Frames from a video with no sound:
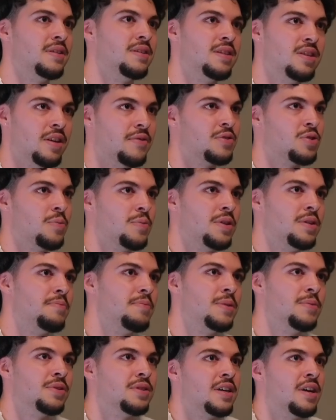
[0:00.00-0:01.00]
you have so many
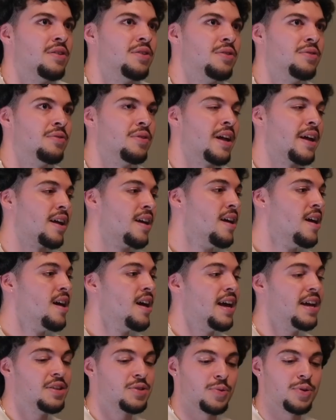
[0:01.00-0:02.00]
people telling you like,
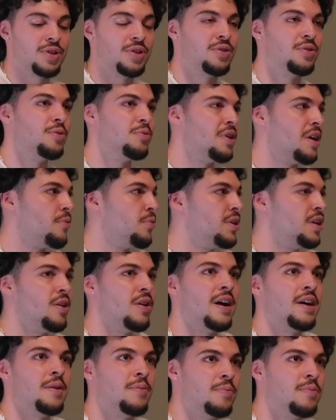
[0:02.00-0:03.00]
hey, this is what you do. We know
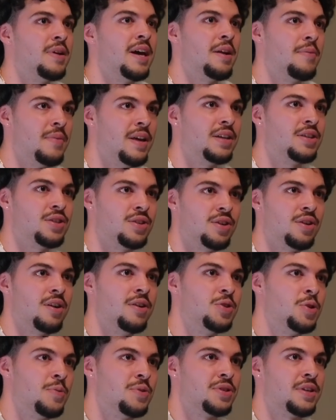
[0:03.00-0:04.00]
how to how to make sure you're one
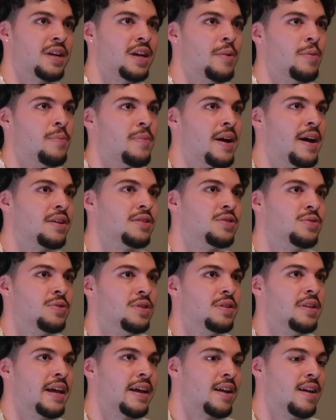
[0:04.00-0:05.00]
hundred percent coming back to
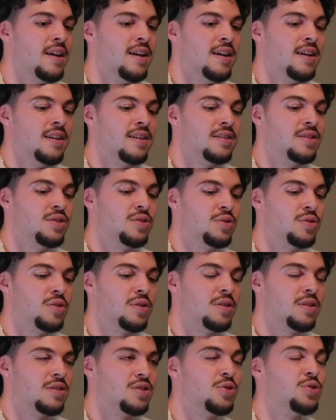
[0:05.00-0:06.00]
it. Like, do,
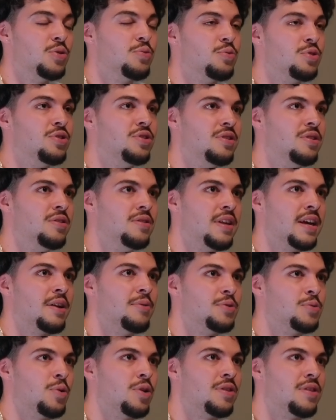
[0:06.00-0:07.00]
so you you think it
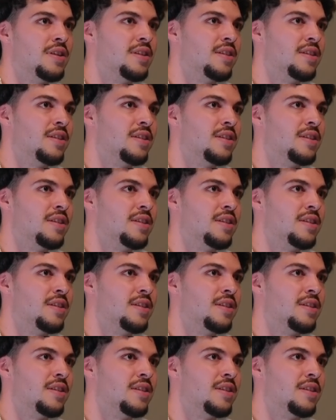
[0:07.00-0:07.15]
was worth